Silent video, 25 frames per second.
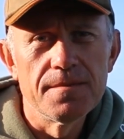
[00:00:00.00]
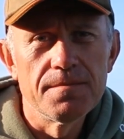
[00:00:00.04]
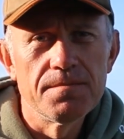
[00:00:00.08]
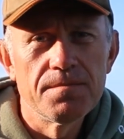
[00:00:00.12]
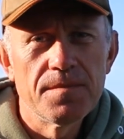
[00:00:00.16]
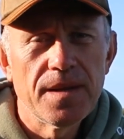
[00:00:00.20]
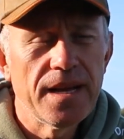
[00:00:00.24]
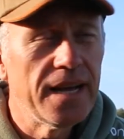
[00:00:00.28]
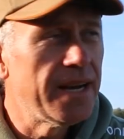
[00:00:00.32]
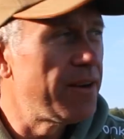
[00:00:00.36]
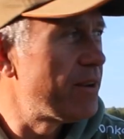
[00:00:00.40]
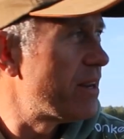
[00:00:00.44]

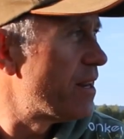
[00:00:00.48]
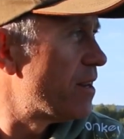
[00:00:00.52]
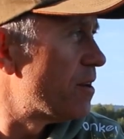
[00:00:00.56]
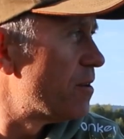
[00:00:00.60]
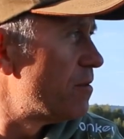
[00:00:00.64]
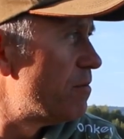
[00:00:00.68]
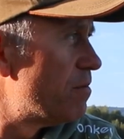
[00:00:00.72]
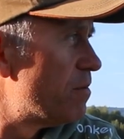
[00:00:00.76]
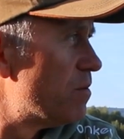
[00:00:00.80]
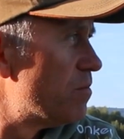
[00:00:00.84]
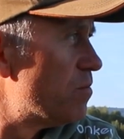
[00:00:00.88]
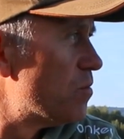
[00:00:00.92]
out in
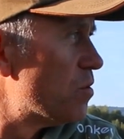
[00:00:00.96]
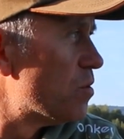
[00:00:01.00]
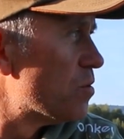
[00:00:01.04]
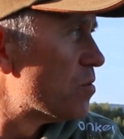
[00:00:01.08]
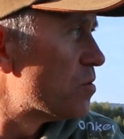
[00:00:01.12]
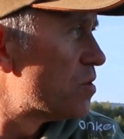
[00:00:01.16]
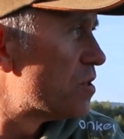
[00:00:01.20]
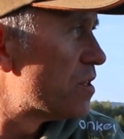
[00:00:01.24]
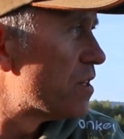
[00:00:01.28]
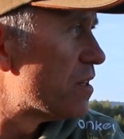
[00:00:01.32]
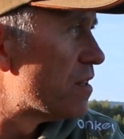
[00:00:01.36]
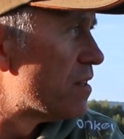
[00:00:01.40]
open
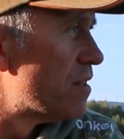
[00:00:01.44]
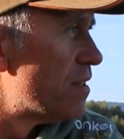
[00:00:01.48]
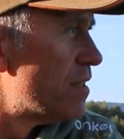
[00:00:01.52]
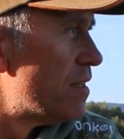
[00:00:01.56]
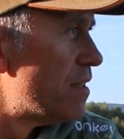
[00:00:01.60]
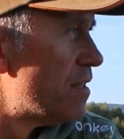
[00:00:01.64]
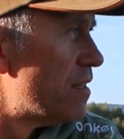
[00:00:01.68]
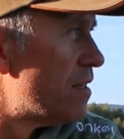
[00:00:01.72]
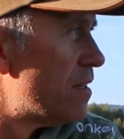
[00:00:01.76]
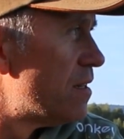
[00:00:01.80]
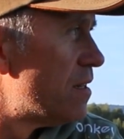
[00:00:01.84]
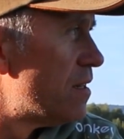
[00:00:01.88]
water
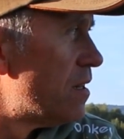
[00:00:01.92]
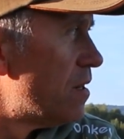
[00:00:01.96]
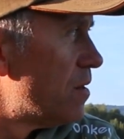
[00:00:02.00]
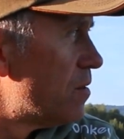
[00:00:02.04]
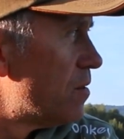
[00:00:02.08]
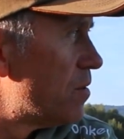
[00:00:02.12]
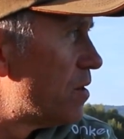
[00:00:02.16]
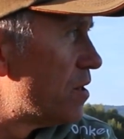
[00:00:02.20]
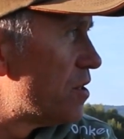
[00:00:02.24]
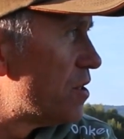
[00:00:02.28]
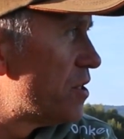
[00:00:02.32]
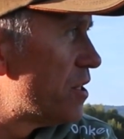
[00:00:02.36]

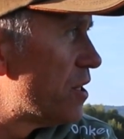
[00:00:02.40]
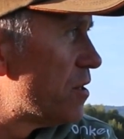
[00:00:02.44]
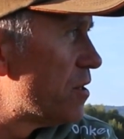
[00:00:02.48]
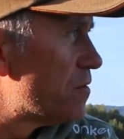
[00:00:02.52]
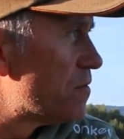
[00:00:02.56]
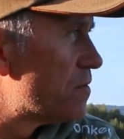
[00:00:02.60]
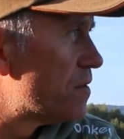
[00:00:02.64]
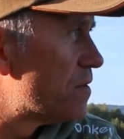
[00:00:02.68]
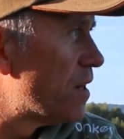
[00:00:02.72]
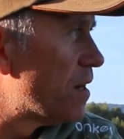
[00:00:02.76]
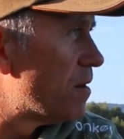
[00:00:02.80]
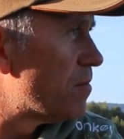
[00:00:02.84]
where it
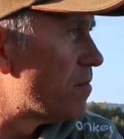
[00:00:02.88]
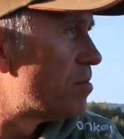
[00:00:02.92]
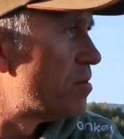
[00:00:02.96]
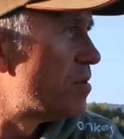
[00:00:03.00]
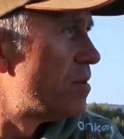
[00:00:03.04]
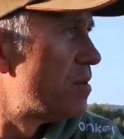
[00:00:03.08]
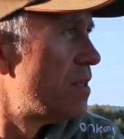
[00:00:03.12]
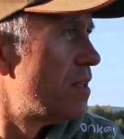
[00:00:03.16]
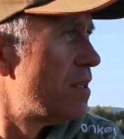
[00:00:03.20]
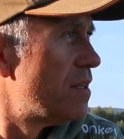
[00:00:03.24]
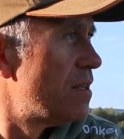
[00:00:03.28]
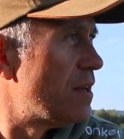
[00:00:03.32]
shelved up.
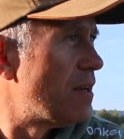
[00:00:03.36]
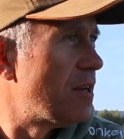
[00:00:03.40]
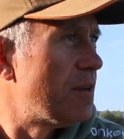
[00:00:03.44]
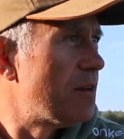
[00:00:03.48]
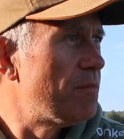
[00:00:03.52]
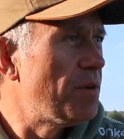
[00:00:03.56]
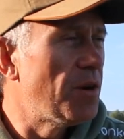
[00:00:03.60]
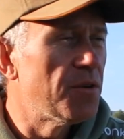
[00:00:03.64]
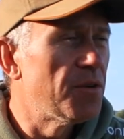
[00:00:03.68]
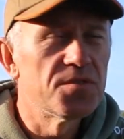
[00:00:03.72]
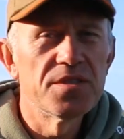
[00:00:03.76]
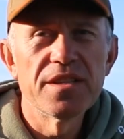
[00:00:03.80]
I
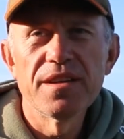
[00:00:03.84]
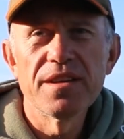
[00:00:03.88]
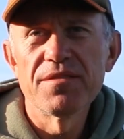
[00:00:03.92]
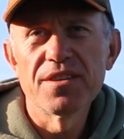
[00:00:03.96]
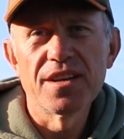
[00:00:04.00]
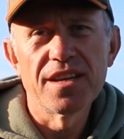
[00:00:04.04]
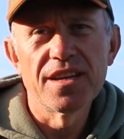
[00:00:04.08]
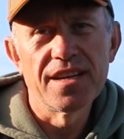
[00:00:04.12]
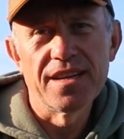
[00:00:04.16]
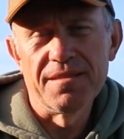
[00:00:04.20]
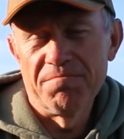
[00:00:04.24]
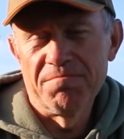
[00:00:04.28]
was never
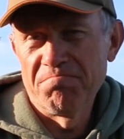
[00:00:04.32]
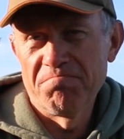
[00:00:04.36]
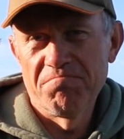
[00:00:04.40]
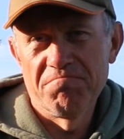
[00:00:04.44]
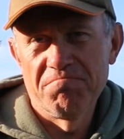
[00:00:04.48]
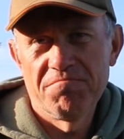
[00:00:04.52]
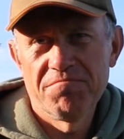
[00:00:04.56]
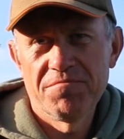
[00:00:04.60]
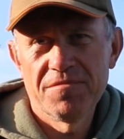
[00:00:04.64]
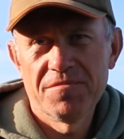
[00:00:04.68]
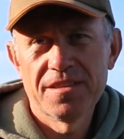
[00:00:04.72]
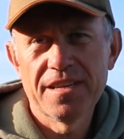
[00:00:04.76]
going to
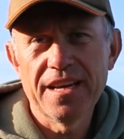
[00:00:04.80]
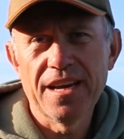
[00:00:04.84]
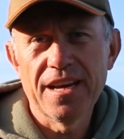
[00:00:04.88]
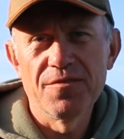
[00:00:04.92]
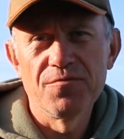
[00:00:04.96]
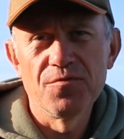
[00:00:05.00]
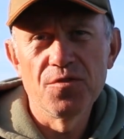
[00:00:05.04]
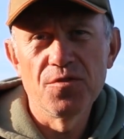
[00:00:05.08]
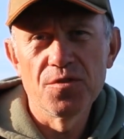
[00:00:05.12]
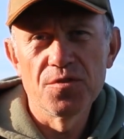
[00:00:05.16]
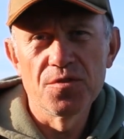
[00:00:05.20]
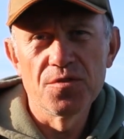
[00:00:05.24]
get a
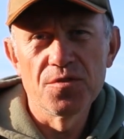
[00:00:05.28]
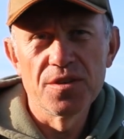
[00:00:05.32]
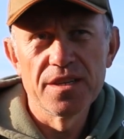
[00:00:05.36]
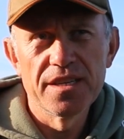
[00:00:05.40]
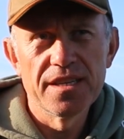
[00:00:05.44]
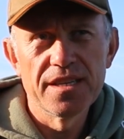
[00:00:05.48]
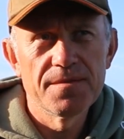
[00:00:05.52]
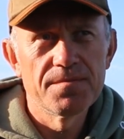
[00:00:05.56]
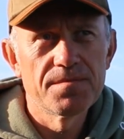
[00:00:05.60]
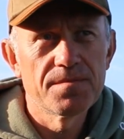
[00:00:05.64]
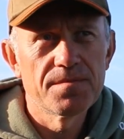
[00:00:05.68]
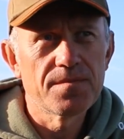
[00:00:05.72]
rod on
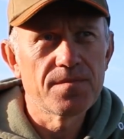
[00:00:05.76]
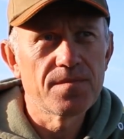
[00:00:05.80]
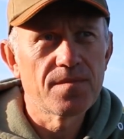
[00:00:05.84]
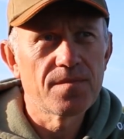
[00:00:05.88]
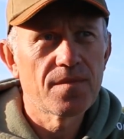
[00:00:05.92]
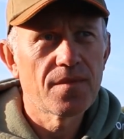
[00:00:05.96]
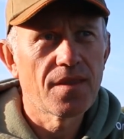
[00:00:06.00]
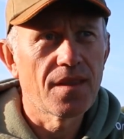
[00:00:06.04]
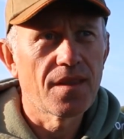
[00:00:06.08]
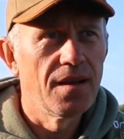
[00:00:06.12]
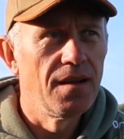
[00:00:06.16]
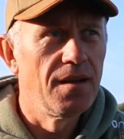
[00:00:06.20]
it,
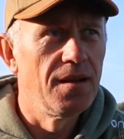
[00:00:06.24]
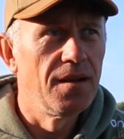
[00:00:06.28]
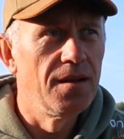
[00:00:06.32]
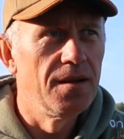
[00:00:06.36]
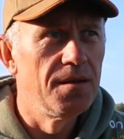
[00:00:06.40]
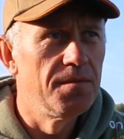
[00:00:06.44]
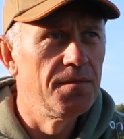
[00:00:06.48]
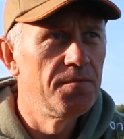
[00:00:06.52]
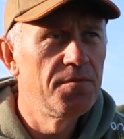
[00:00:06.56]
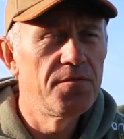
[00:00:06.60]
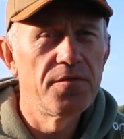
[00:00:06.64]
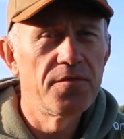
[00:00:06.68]

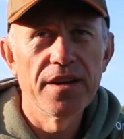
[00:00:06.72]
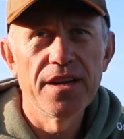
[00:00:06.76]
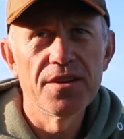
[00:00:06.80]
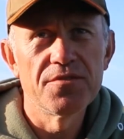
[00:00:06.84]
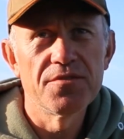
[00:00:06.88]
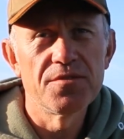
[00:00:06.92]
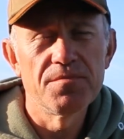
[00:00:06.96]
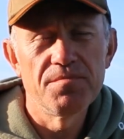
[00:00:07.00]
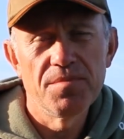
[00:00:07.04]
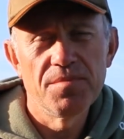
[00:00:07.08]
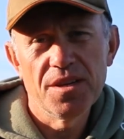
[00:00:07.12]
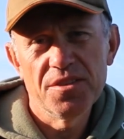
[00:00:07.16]

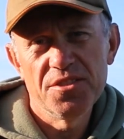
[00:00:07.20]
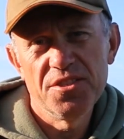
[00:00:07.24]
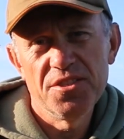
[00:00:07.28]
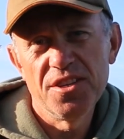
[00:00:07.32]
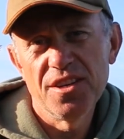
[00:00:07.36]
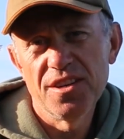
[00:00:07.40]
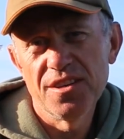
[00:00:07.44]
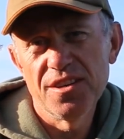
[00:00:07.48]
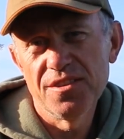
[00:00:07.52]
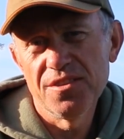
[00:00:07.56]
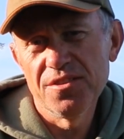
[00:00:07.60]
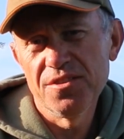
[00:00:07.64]
300 plus
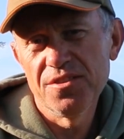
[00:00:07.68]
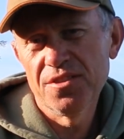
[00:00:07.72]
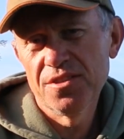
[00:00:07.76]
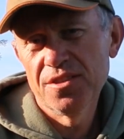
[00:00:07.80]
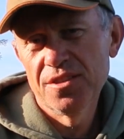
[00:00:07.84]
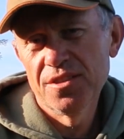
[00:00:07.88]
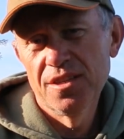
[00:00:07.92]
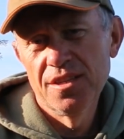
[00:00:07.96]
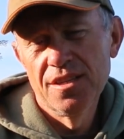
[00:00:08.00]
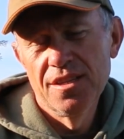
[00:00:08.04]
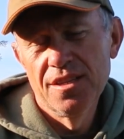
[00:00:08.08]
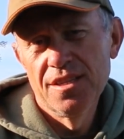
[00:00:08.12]
yards,
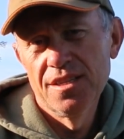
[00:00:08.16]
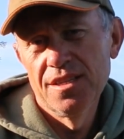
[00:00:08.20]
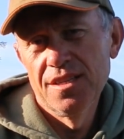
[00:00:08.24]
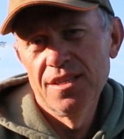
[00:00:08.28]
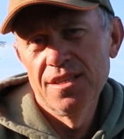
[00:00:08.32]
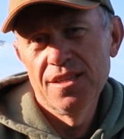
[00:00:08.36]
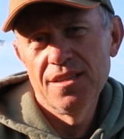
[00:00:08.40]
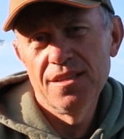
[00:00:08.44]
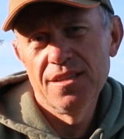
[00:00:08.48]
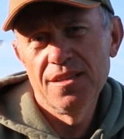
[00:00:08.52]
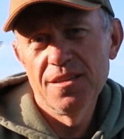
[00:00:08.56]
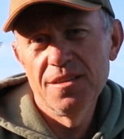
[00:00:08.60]

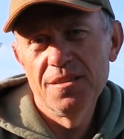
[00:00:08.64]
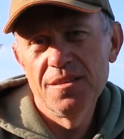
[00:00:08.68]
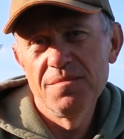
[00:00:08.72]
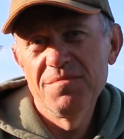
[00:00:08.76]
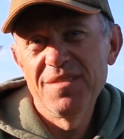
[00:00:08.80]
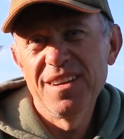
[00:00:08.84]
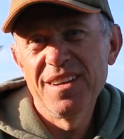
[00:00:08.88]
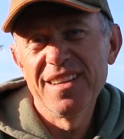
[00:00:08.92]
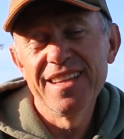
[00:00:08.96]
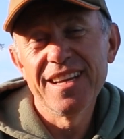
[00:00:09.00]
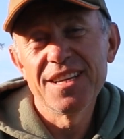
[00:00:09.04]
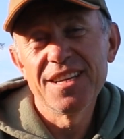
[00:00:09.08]

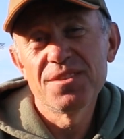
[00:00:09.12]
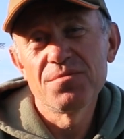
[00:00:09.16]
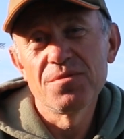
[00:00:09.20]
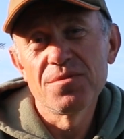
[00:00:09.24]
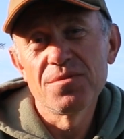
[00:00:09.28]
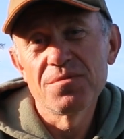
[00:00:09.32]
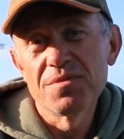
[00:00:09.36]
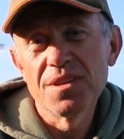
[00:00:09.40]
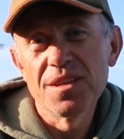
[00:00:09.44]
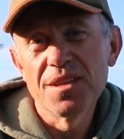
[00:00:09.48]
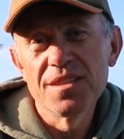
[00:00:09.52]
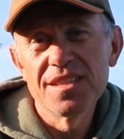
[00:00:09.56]
and that's
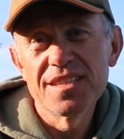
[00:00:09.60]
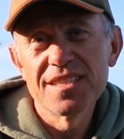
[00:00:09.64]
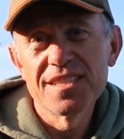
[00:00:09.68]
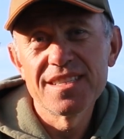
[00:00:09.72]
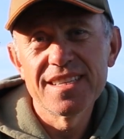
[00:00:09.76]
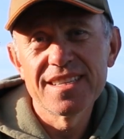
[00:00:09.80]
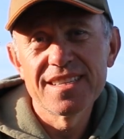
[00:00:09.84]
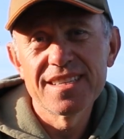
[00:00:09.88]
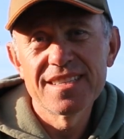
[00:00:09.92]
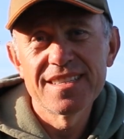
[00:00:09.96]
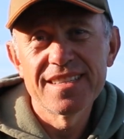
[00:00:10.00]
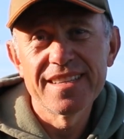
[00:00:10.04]
what done the
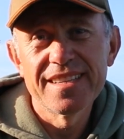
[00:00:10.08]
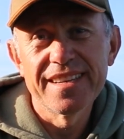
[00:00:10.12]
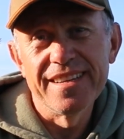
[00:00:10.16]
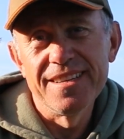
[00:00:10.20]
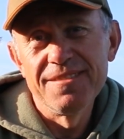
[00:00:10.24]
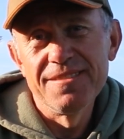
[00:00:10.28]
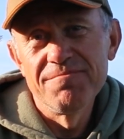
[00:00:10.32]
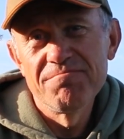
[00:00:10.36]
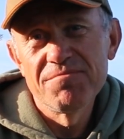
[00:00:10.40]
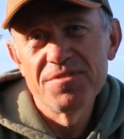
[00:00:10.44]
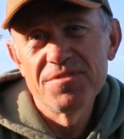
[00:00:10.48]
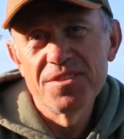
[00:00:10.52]
60.
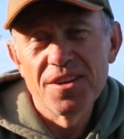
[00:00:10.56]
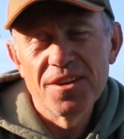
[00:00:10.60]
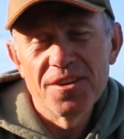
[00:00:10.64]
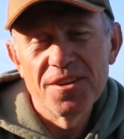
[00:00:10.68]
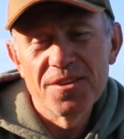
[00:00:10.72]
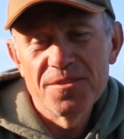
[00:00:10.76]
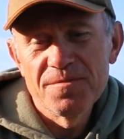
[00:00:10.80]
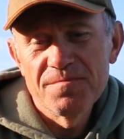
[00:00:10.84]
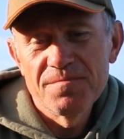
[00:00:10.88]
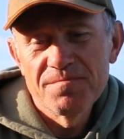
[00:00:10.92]
So